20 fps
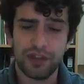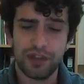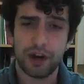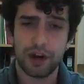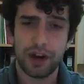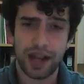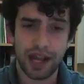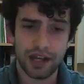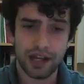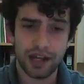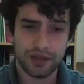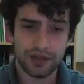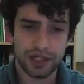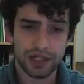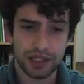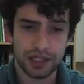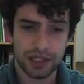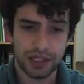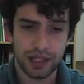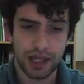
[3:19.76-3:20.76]
They are
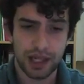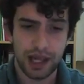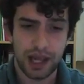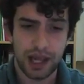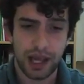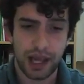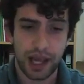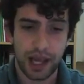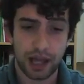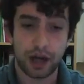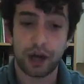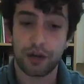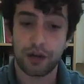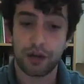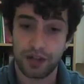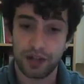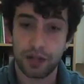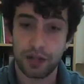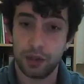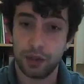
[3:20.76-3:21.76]
handwritten and are
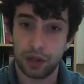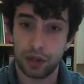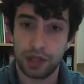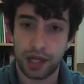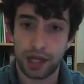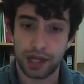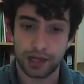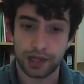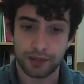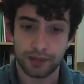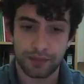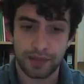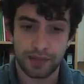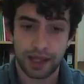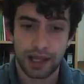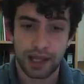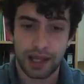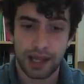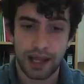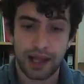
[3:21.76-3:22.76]
available online,
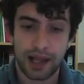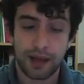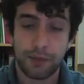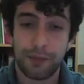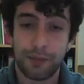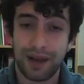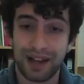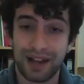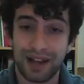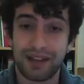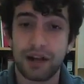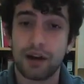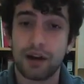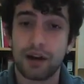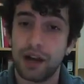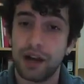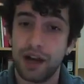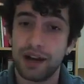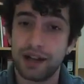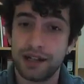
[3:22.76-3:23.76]
but they
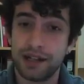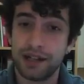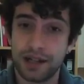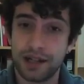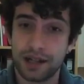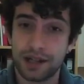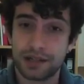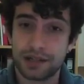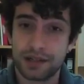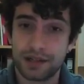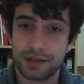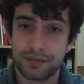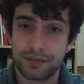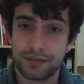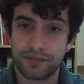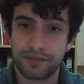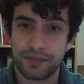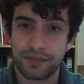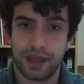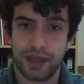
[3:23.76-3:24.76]
are not indexed,
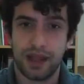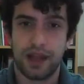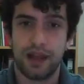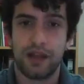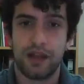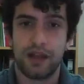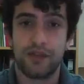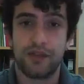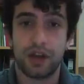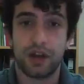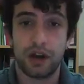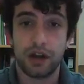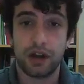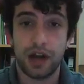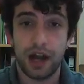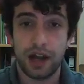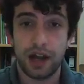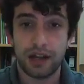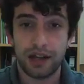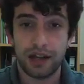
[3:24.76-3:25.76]
they are
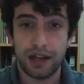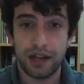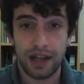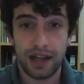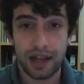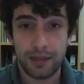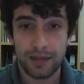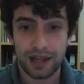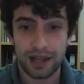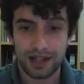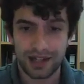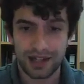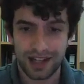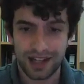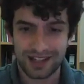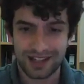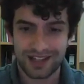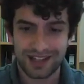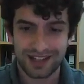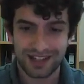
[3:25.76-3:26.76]
not name
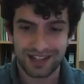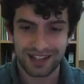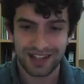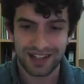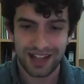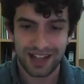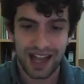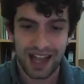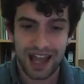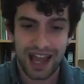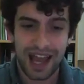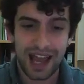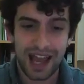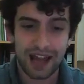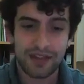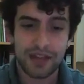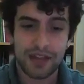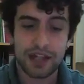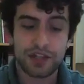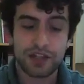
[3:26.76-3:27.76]
indexed,
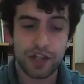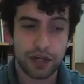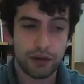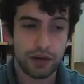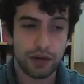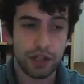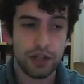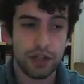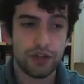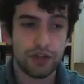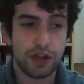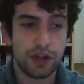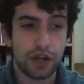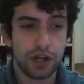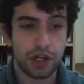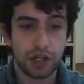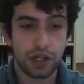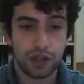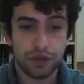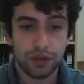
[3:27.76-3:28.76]
and they generally do
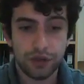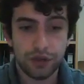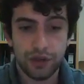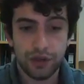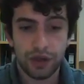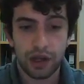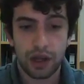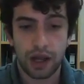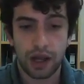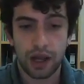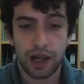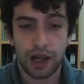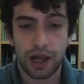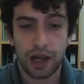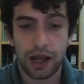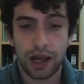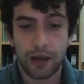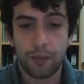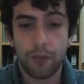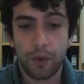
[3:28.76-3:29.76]
not include
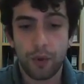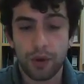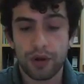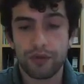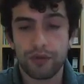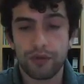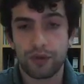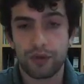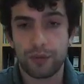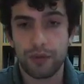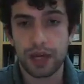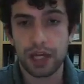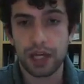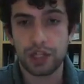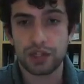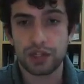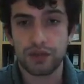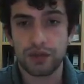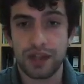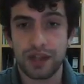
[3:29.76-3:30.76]
more
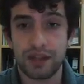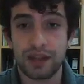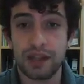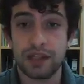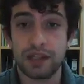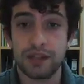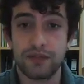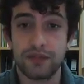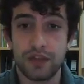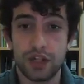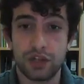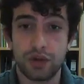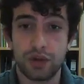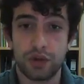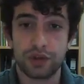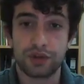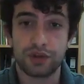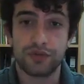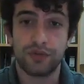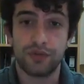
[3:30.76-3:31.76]
information than the
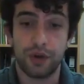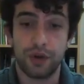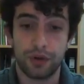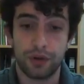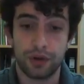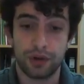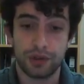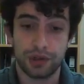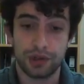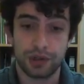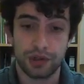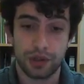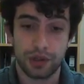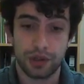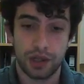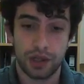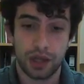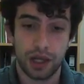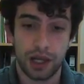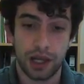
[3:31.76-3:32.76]
individual's voter's
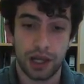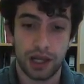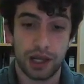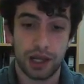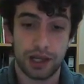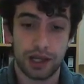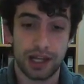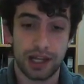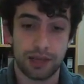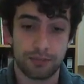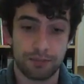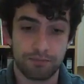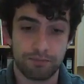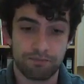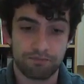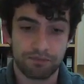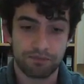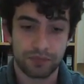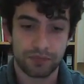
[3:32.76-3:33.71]
name.